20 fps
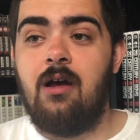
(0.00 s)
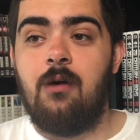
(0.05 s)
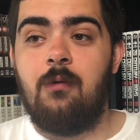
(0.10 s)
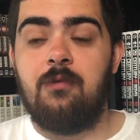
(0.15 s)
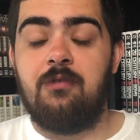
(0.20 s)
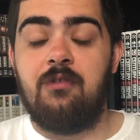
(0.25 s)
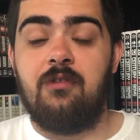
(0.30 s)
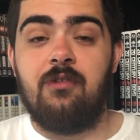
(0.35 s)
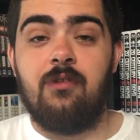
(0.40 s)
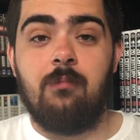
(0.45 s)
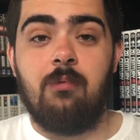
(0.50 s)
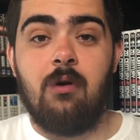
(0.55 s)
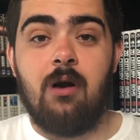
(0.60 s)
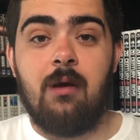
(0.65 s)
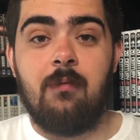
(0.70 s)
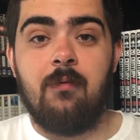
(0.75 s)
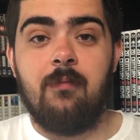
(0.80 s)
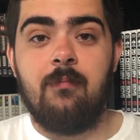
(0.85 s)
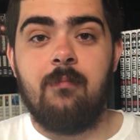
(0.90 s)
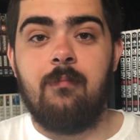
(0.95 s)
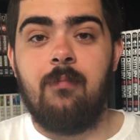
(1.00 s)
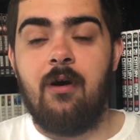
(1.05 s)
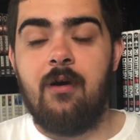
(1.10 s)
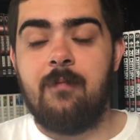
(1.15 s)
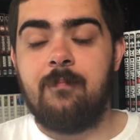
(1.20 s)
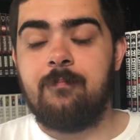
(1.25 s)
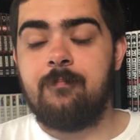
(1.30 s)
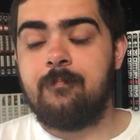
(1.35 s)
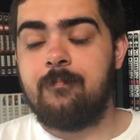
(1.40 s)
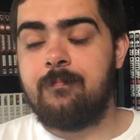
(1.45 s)
which is the problem.
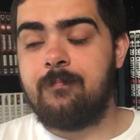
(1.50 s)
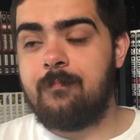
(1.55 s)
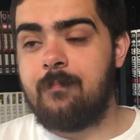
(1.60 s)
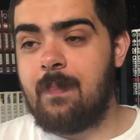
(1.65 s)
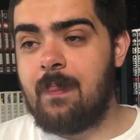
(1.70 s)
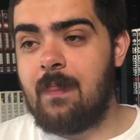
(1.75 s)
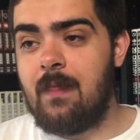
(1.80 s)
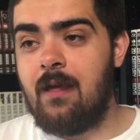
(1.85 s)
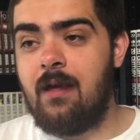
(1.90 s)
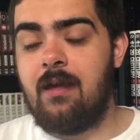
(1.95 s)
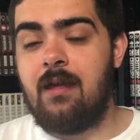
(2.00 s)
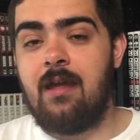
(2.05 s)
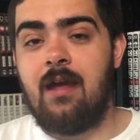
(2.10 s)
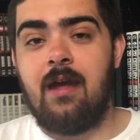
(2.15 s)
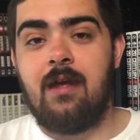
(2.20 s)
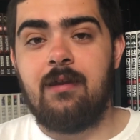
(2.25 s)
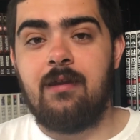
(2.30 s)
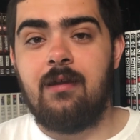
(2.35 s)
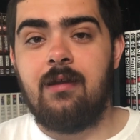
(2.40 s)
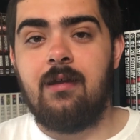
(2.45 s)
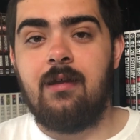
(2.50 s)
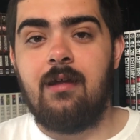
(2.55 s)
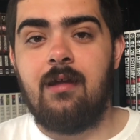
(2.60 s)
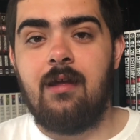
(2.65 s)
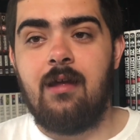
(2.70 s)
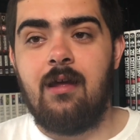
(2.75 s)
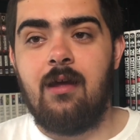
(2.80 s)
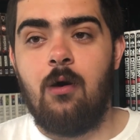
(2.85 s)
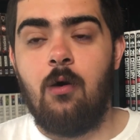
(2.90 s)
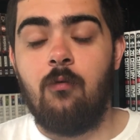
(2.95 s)
But again,
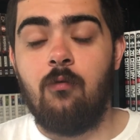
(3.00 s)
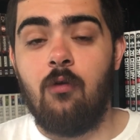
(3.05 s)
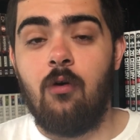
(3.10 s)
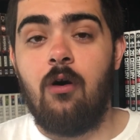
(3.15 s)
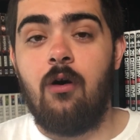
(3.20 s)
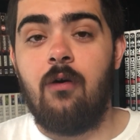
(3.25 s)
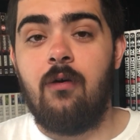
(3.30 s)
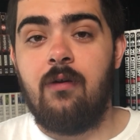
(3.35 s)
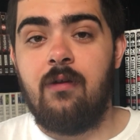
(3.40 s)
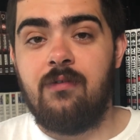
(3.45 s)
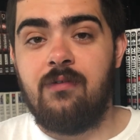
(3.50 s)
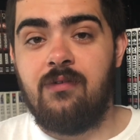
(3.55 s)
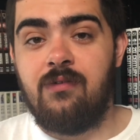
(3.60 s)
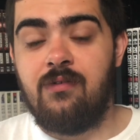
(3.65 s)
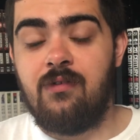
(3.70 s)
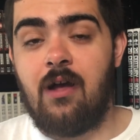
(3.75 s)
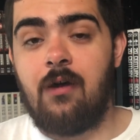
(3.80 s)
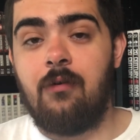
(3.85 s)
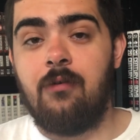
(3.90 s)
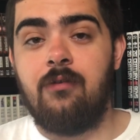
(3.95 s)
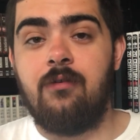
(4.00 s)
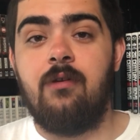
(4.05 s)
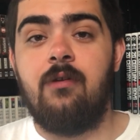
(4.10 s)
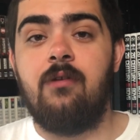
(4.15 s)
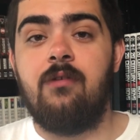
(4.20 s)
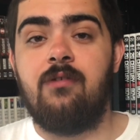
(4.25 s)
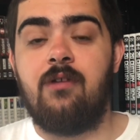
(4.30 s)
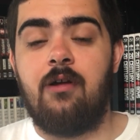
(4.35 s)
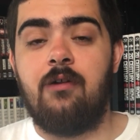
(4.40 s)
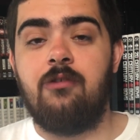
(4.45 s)
overall, solid
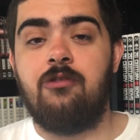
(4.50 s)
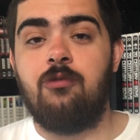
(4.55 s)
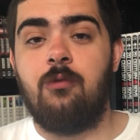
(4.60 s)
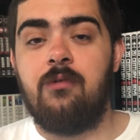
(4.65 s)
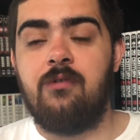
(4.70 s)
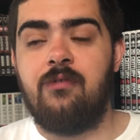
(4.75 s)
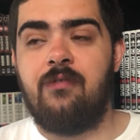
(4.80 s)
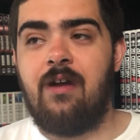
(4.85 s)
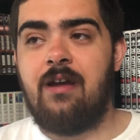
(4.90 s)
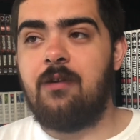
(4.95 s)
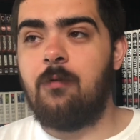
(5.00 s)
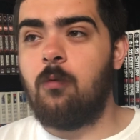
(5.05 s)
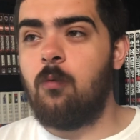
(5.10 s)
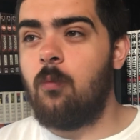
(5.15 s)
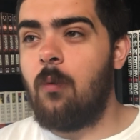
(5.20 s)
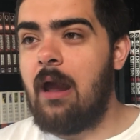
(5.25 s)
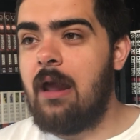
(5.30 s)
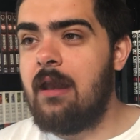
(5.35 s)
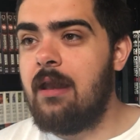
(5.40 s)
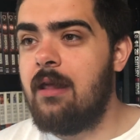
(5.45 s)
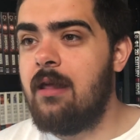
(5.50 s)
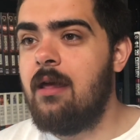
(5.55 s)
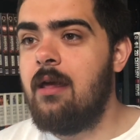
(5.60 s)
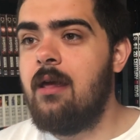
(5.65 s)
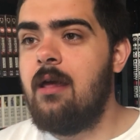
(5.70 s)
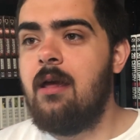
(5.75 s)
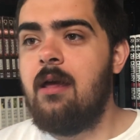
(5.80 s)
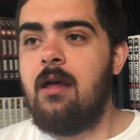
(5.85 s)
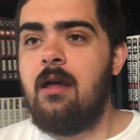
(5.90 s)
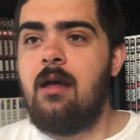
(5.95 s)
choice. If I had to rate it,
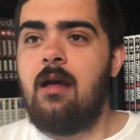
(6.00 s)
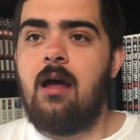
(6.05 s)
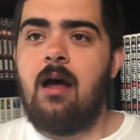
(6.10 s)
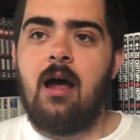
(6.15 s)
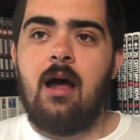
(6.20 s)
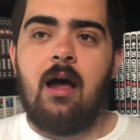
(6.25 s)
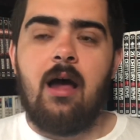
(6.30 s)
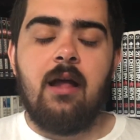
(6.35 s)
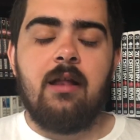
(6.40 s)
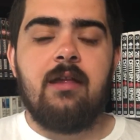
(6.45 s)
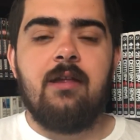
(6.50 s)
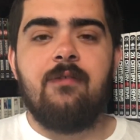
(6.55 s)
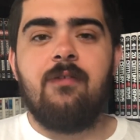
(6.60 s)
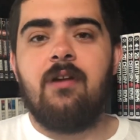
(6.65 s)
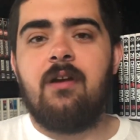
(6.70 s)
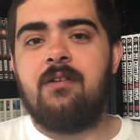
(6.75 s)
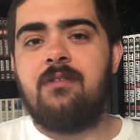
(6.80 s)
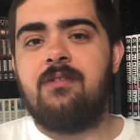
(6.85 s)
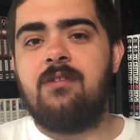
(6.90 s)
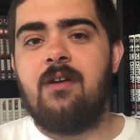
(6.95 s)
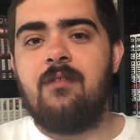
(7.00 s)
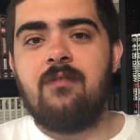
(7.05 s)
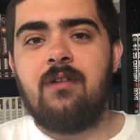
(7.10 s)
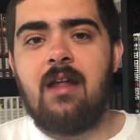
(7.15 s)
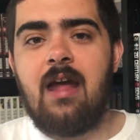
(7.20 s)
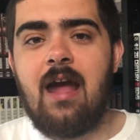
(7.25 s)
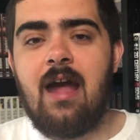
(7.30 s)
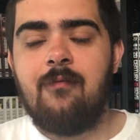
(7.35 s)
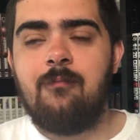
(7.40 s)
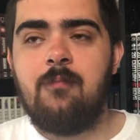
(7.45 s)
I'd give it like a
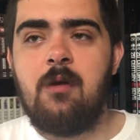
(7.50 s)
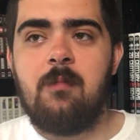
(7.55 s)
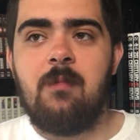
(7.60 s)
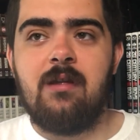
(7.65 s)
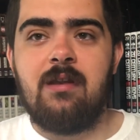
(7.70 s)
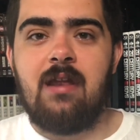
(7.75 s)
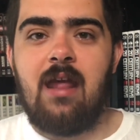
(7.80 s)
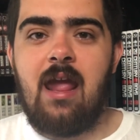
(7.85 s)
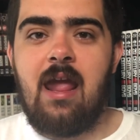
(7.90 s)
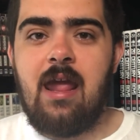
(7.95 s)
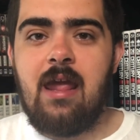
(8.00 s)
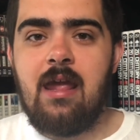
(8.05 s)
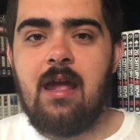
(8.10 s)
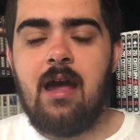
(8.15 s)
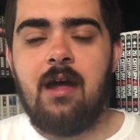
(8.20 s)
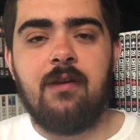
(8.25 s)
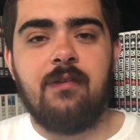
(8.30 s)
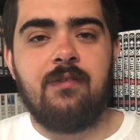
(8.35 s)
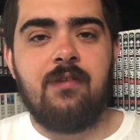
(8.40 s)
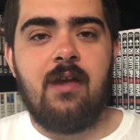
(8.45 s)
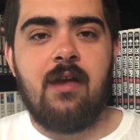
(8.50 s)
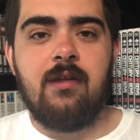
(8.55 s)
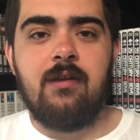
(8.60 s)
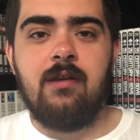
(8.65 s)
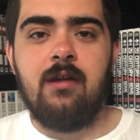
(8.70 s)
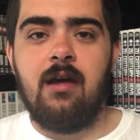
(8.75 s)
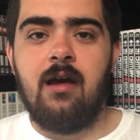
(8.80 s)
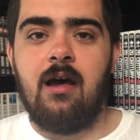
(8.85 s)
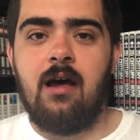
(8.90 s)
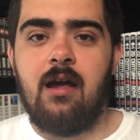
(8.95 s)
7.5, maybe an 8 out of
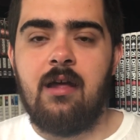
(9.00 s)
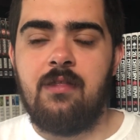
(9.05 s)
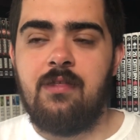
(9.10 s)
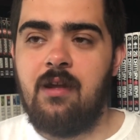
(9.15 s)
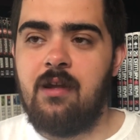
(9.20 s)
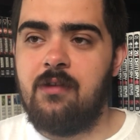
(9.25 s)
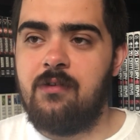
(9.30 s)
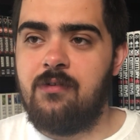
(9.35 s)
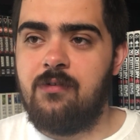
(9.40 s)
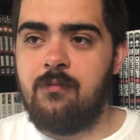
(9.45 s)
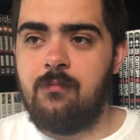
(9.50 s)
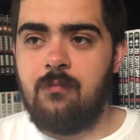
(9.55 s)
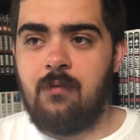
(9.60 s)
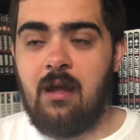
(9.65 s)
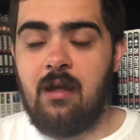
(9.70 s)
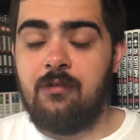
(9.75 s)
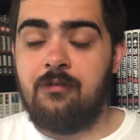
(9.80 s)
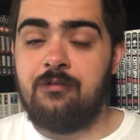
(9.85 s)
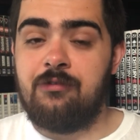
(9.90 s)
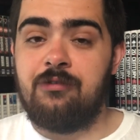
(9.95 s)
10. I think it's like